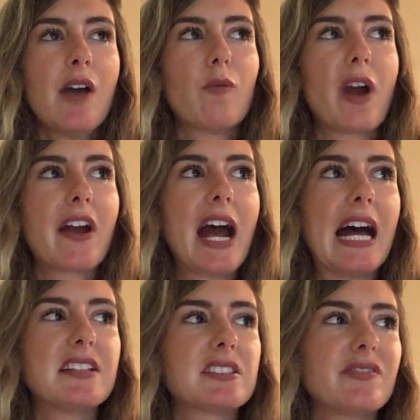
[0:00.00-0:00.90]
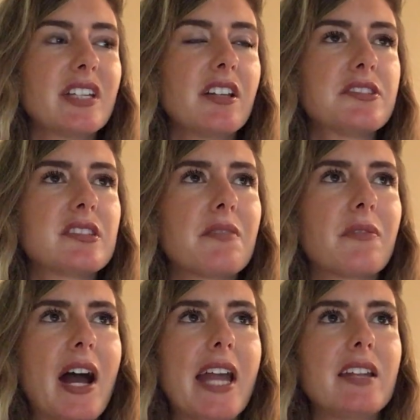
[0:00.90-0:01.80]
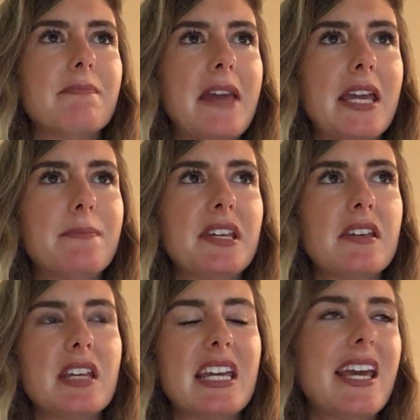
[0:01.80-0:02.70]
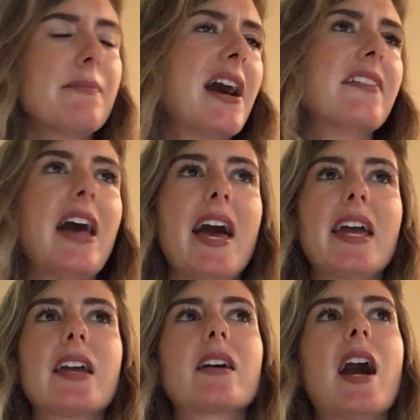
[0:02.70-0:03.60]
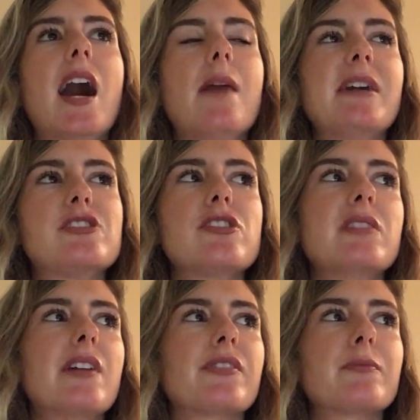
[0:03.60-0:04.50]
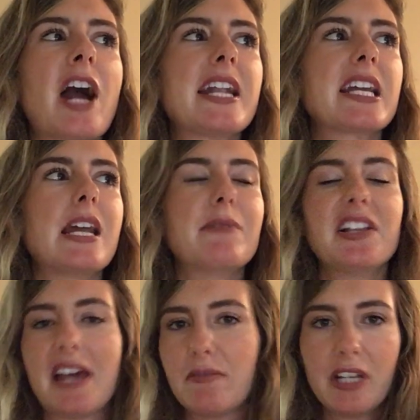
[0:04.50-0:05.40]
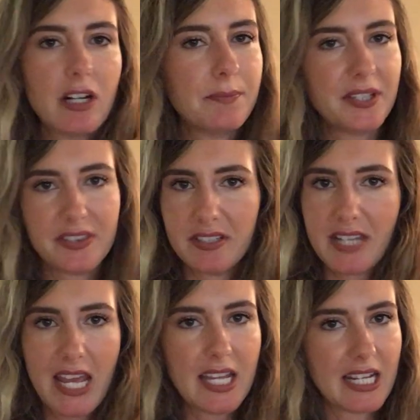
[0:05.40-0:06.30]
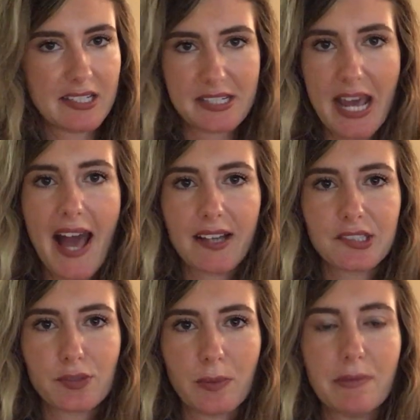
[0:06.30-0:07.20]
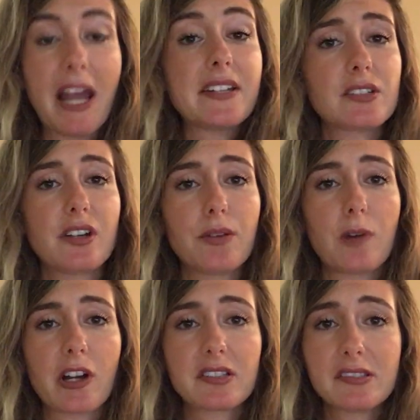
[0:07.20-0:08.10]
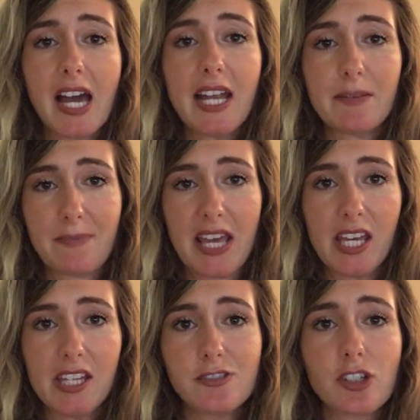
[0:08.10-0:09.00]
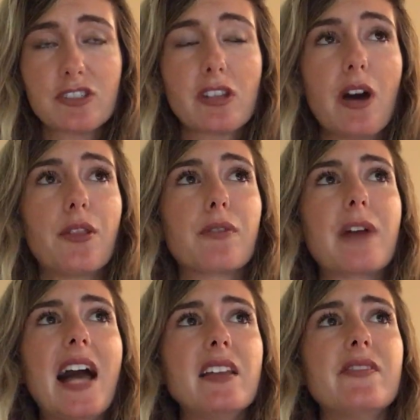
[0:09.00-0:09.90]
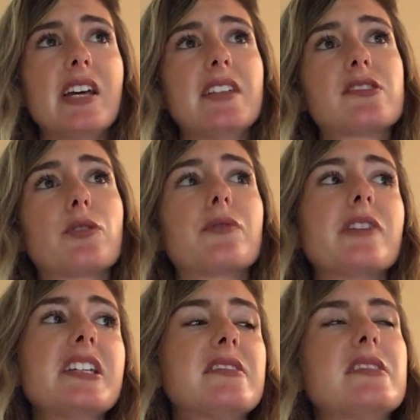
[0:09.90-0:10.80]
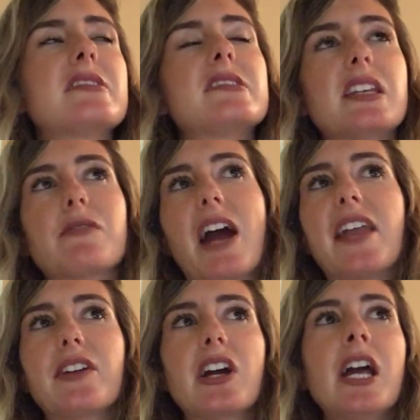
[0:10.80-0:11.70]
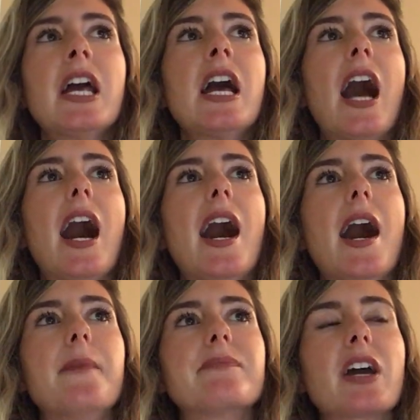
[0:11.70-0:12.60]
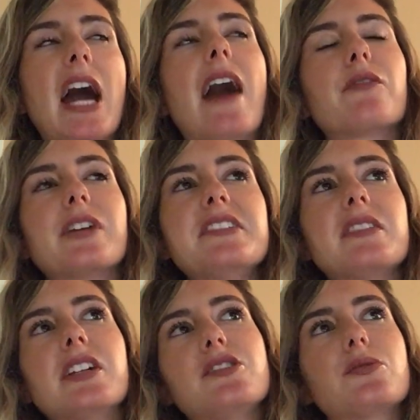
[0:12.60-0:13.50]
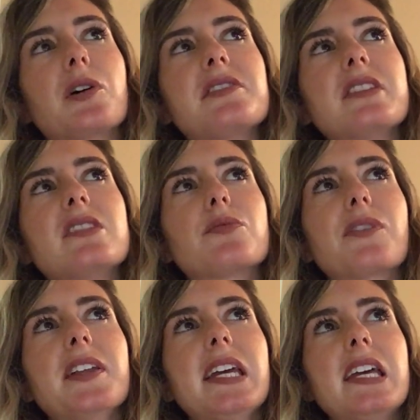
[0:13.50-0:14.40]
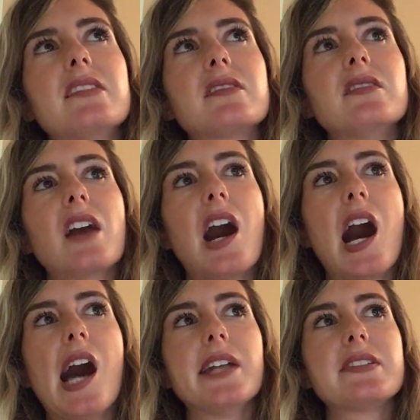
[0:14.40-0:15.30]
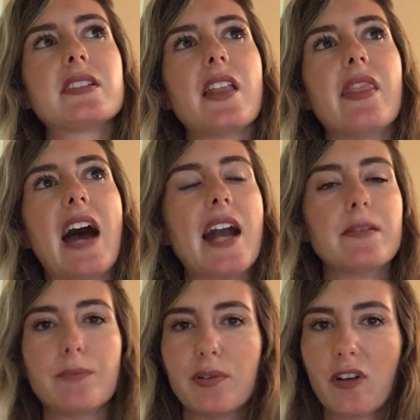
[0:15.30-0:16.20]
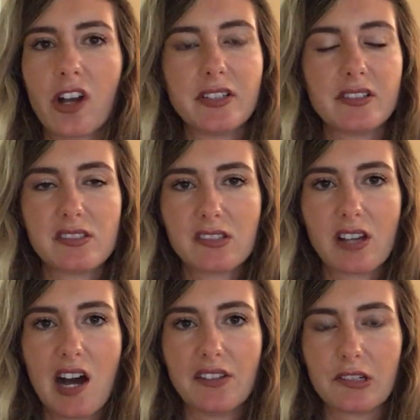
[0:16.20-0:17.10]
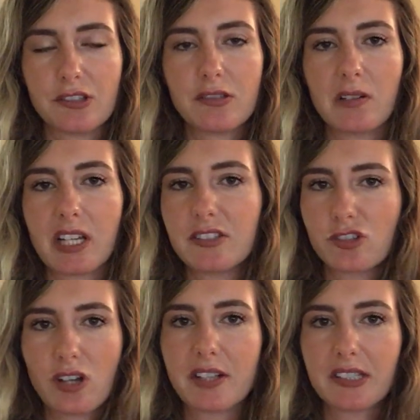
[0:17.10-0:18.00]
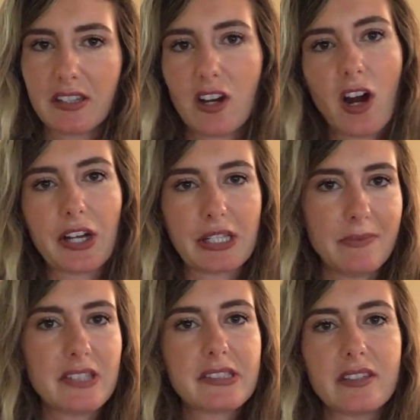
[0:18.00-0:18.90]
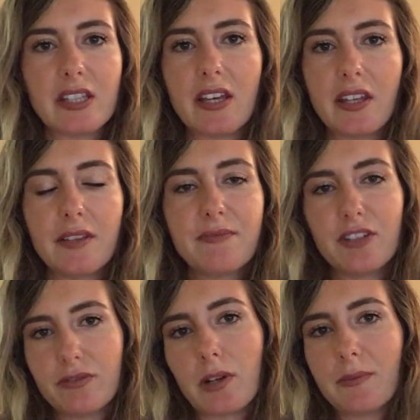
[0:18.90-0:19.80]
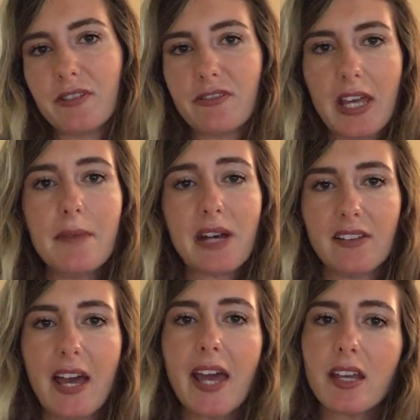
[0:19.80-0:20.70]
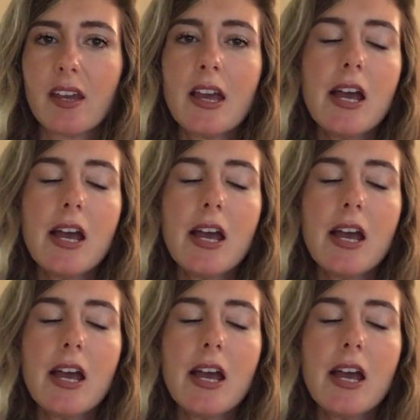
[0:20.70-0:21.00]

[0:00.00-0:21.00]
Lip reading: Whereas fields that write in maybe MLA, as you know from writing in MLA, we don't put the date in text. We wait until the works cited page. So the relevance or recency rather, or how recent a source is, really is not that important to scholars who are constructing their arguments in the form of MLA.